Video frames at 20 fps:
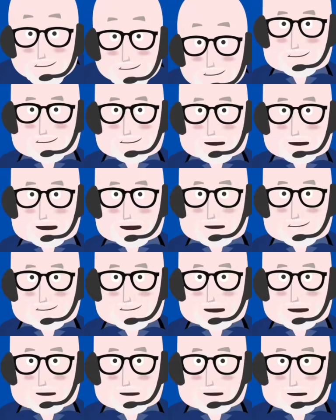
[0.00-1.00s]
And you
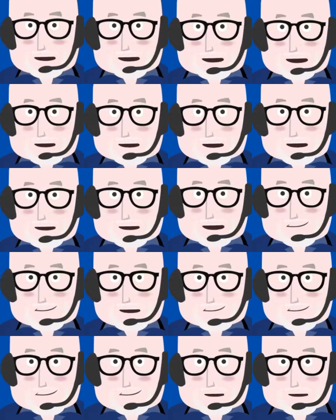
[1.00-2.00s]
see more and more
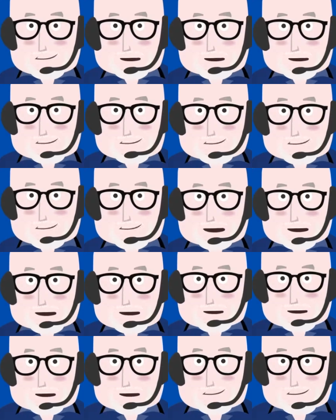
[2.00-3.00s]
instances
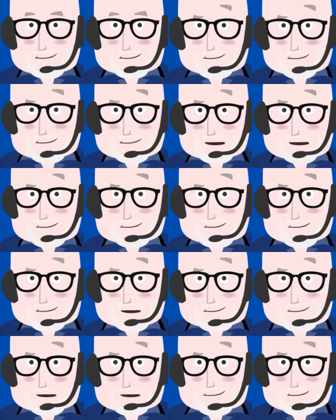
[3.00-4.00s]
of like
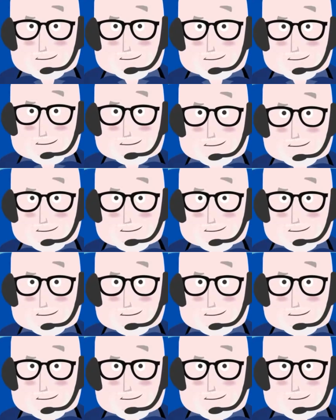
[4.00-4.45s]
phishing attacks